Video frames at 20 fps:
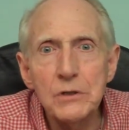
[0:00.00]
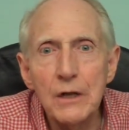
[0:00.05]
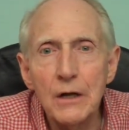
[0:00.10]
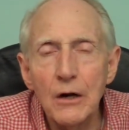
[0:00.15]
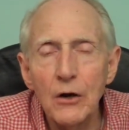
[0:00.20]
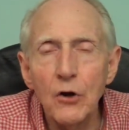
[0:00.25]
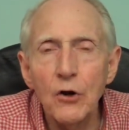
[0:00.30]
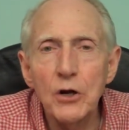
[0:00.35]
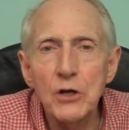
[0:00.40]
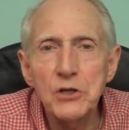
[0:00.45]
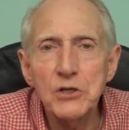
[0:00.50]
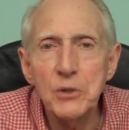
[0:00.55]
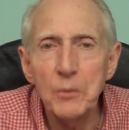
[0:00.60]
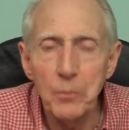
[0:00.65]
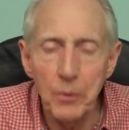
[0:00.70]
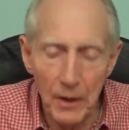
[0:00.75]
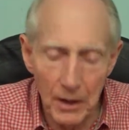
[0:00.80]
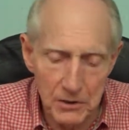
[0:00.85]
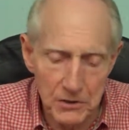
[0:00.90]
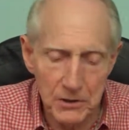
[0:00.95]
that are going to
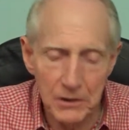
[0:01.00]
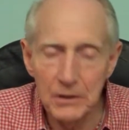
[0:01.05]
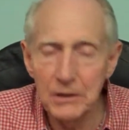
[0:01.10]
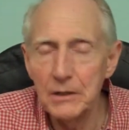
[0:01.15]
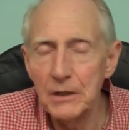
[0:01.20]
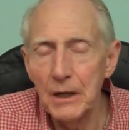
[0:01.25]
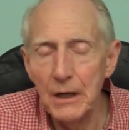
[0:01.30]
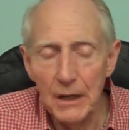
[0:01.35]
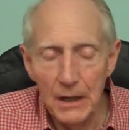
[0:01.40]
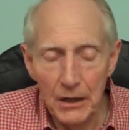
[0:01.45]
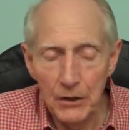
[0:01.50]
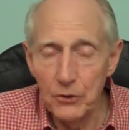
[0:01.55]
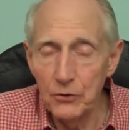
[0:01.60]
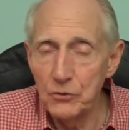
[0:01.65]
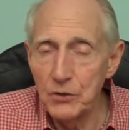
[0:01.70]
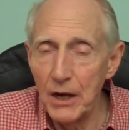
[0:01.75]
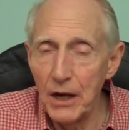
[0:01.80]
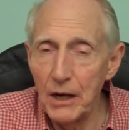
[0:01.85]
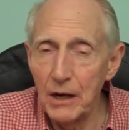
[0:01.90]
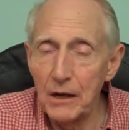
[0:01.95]
suppress it. You
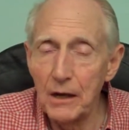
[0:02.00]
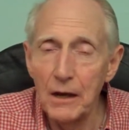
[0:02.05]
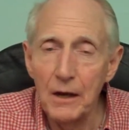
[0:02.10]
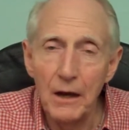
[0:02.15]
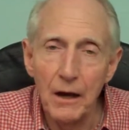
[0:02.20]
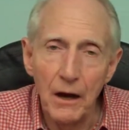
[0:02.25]
take